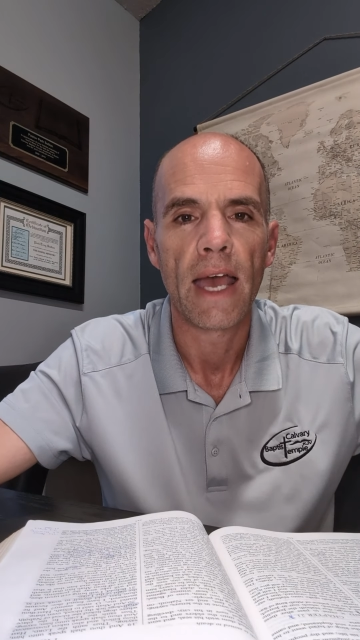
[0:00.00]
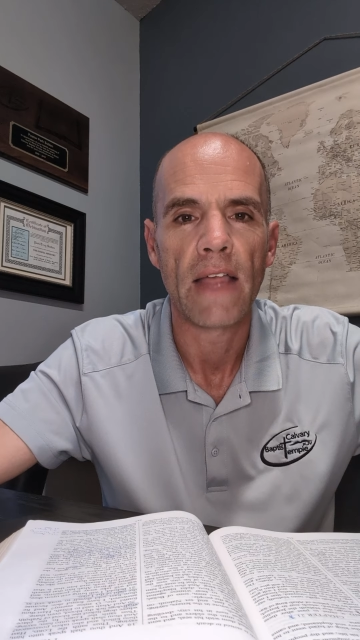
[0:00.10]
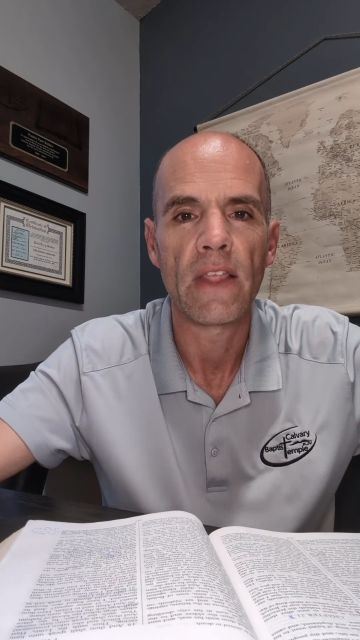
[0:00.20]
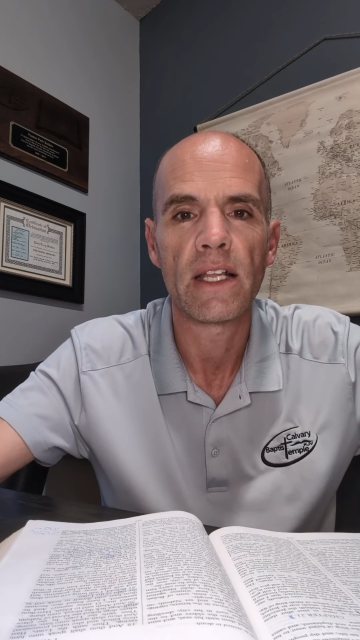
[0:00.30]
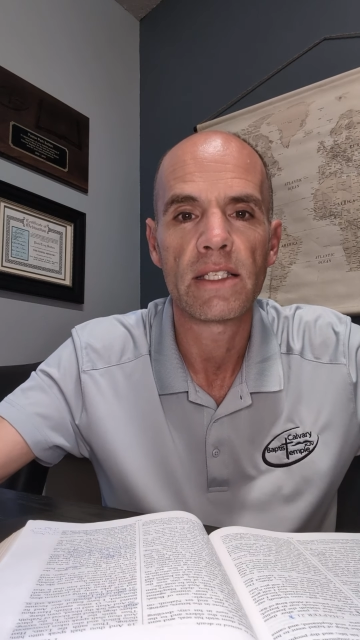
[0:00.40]

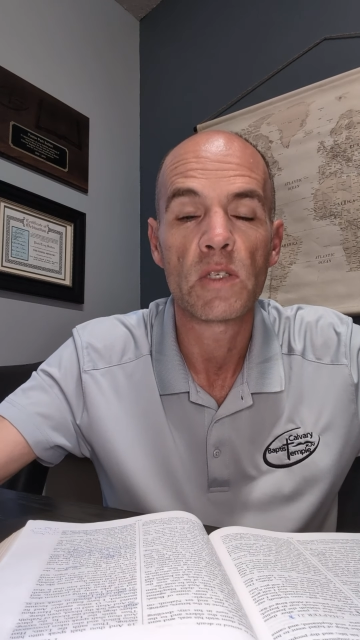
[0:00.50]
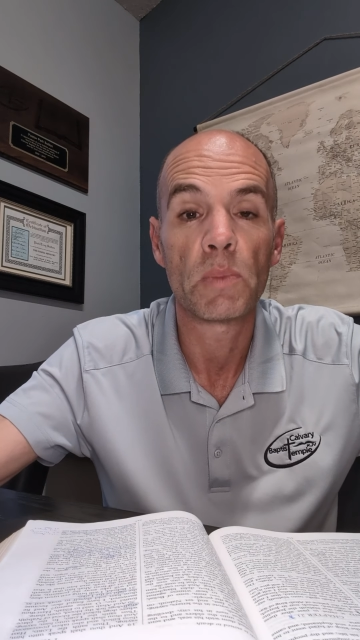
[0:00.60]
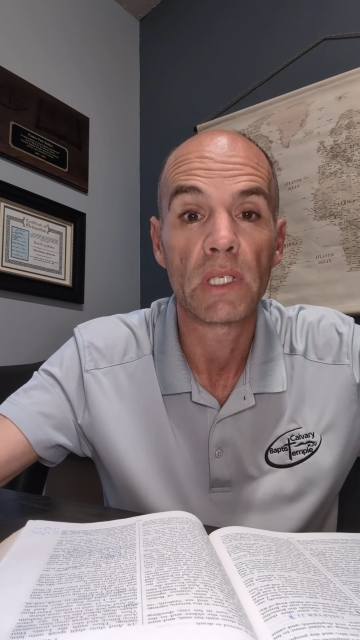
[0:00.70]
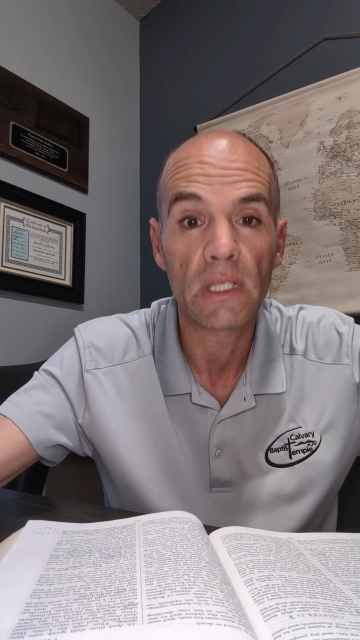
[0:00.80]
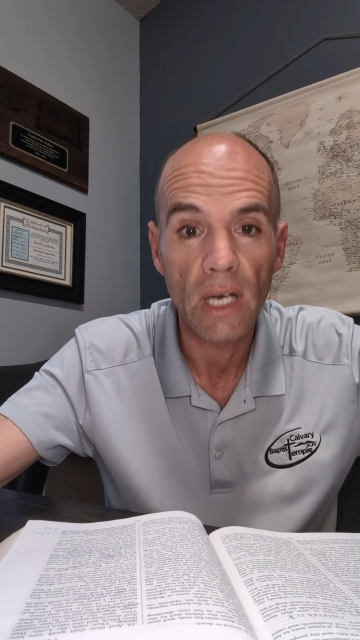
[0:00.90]
And then he says,
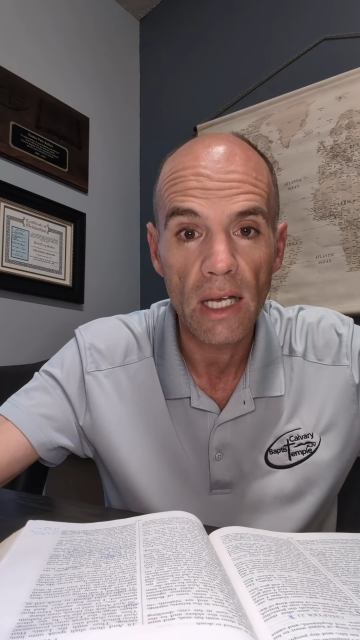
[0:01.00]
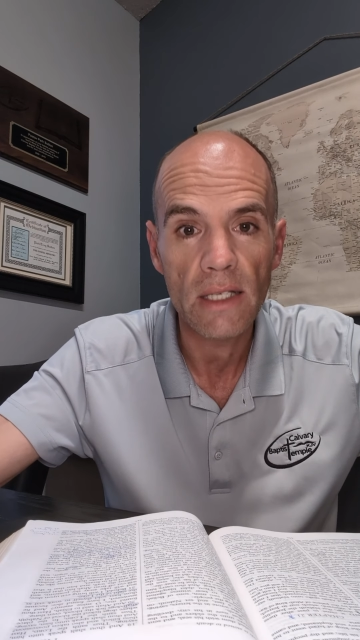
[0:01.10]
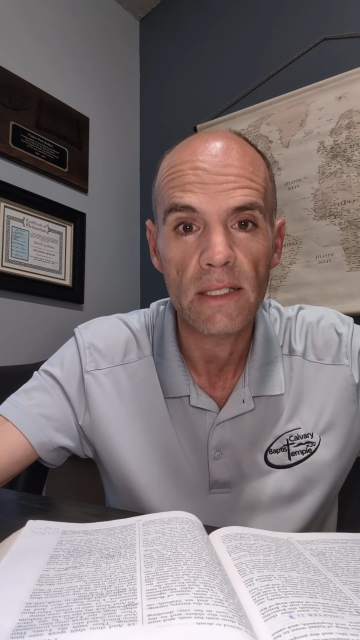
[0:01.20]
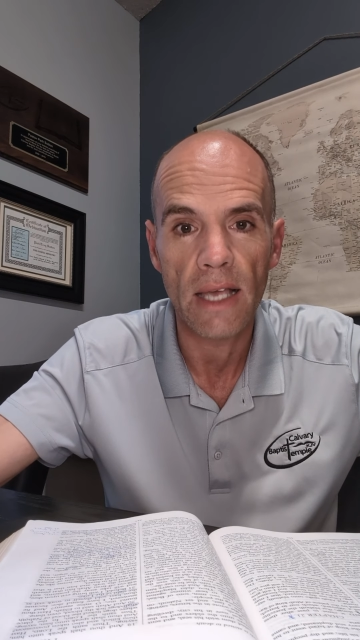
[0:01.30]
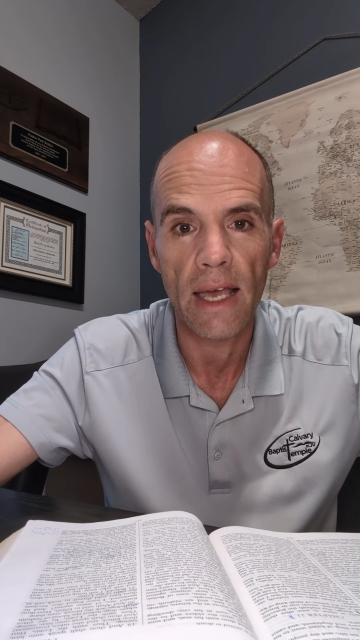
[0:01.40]

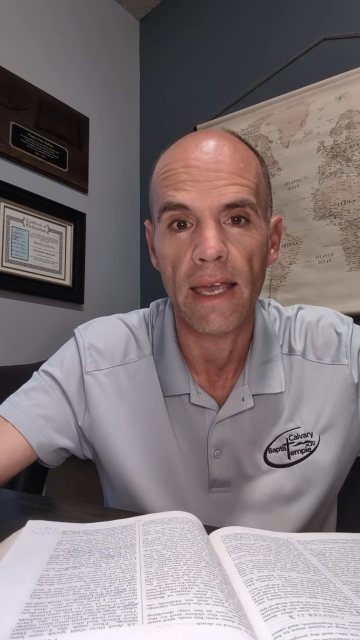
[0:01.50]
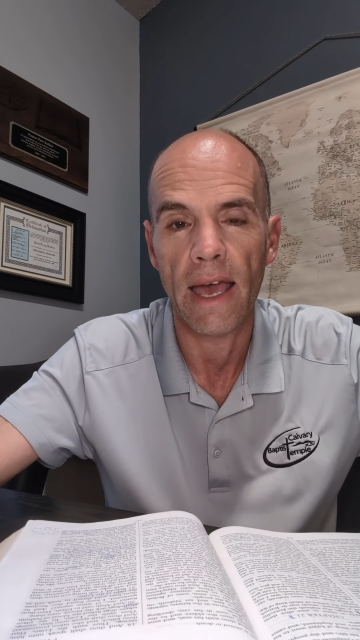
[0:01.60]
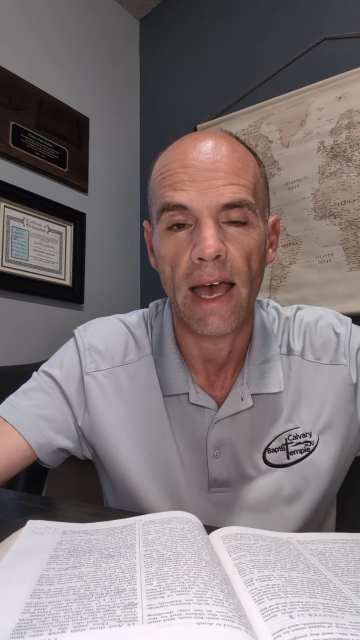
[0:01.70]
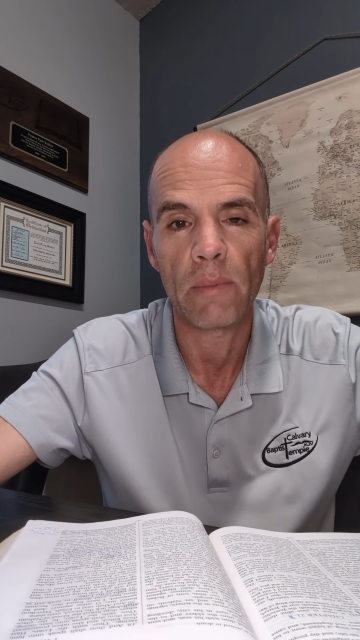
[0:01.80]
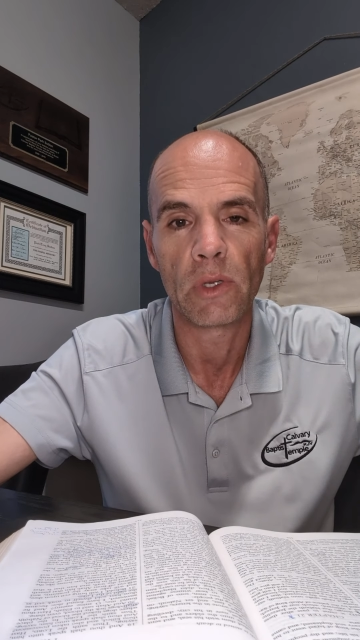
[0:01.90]
"Because,
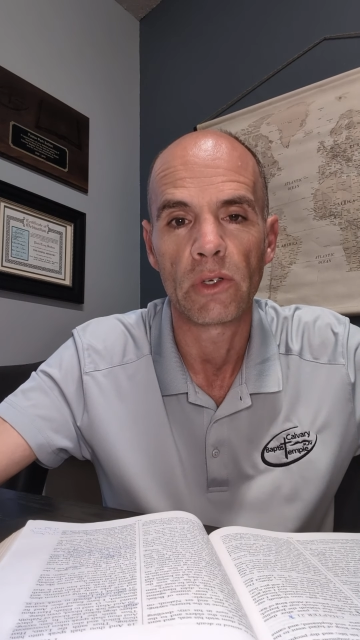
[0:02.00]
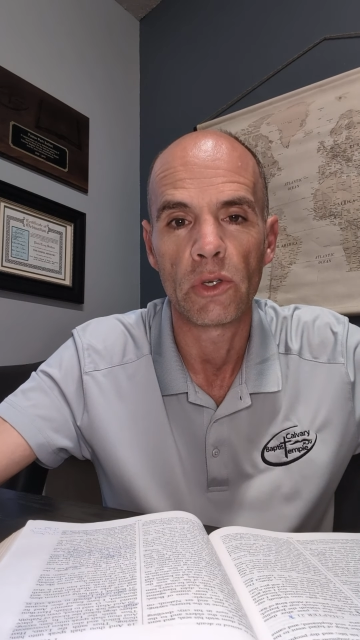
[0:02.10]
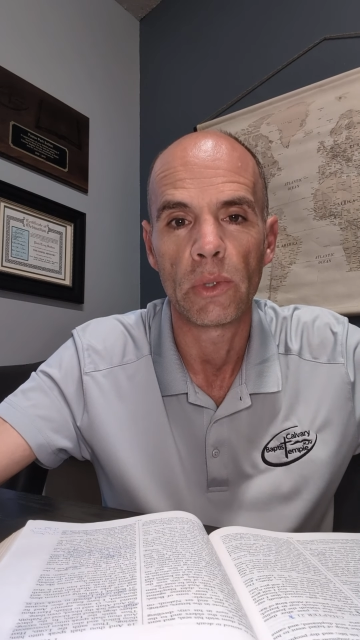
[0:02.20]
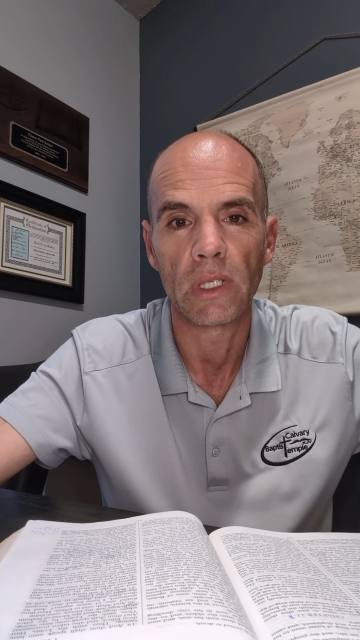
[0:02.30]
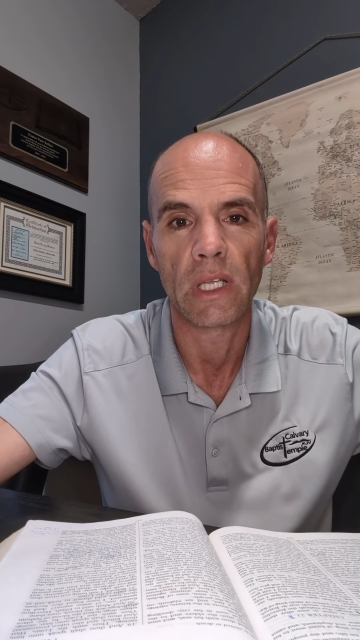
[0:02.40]
Ahab, you're
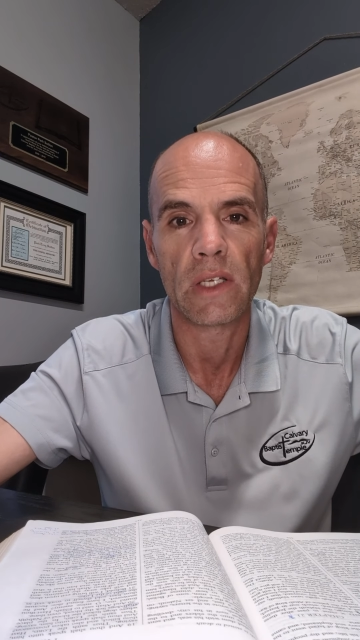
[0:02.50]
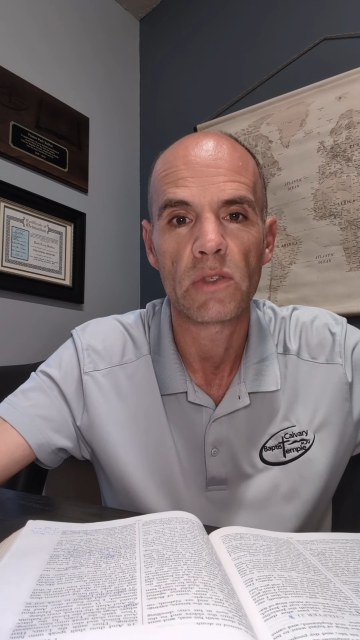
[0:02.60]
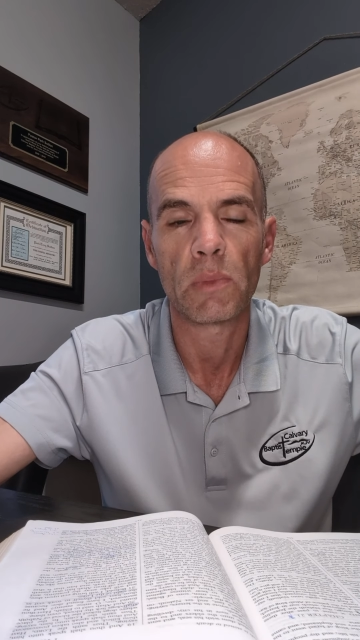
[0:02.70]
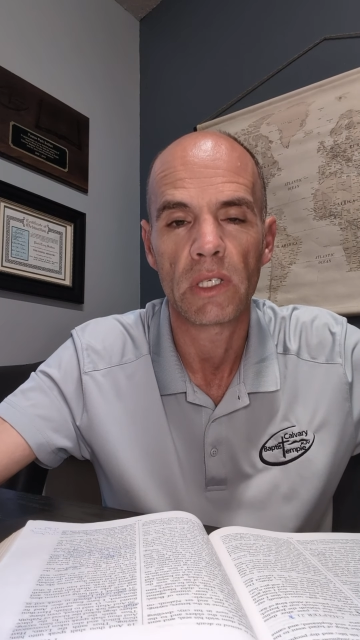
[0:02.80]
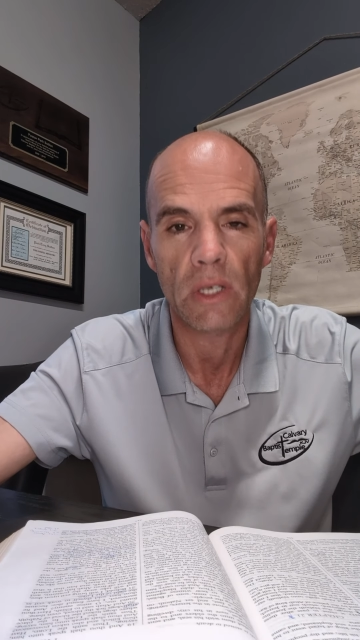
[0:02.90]
doing this,
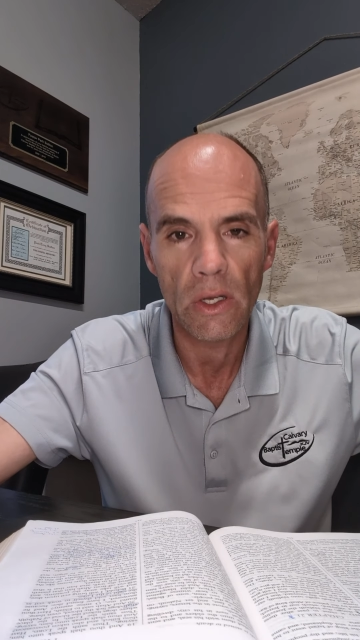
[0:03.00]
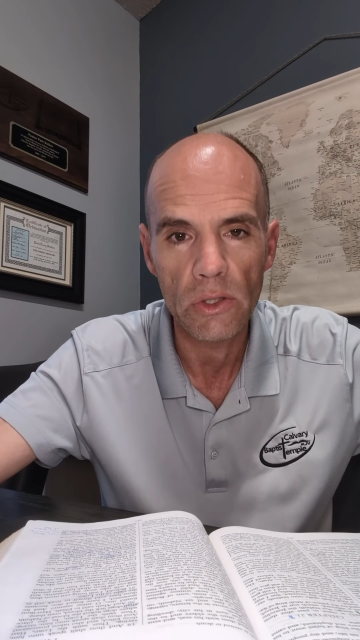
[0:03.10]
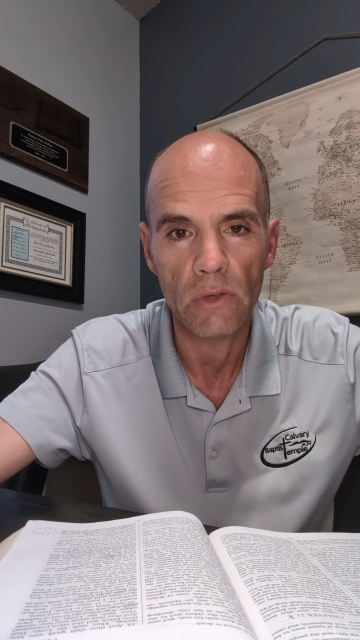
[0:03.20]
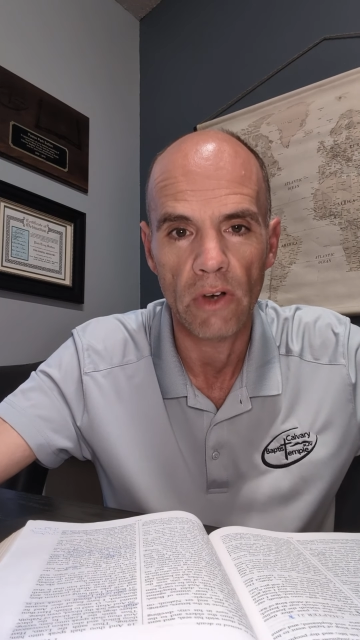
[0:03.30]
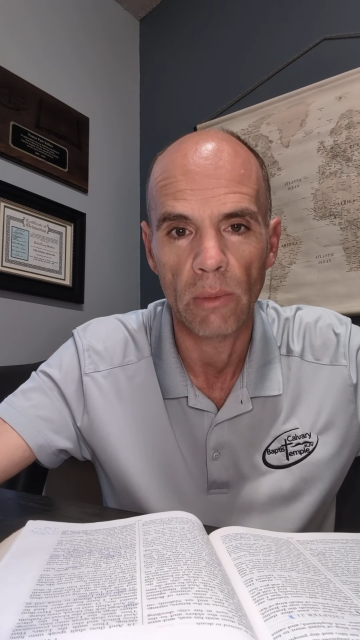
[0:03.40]

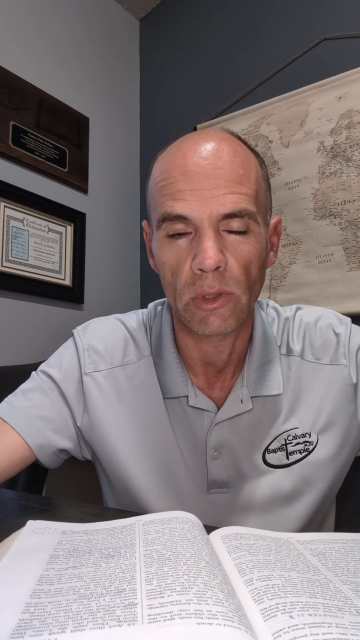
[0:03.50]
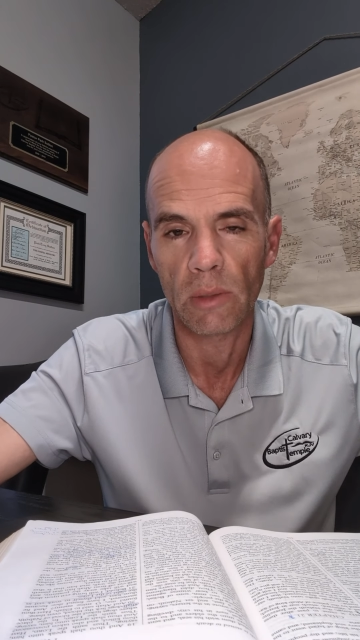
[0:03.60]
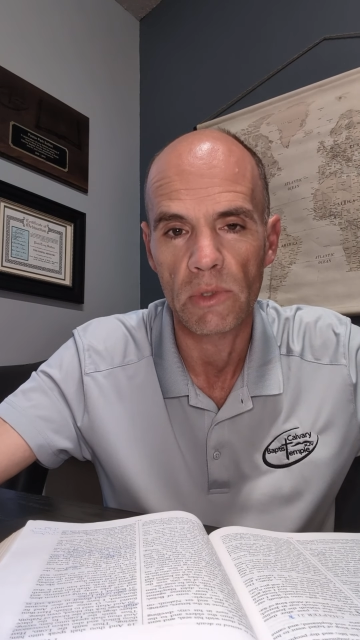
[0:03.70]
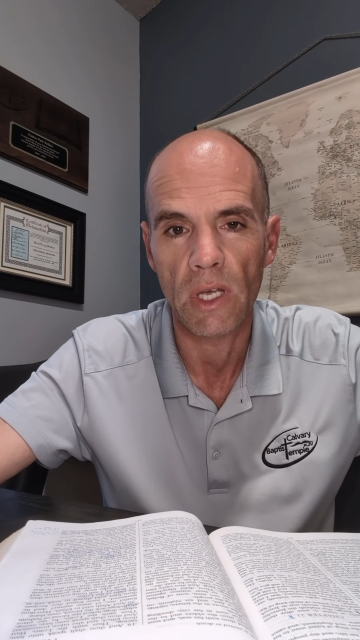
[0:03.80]
because you've humbled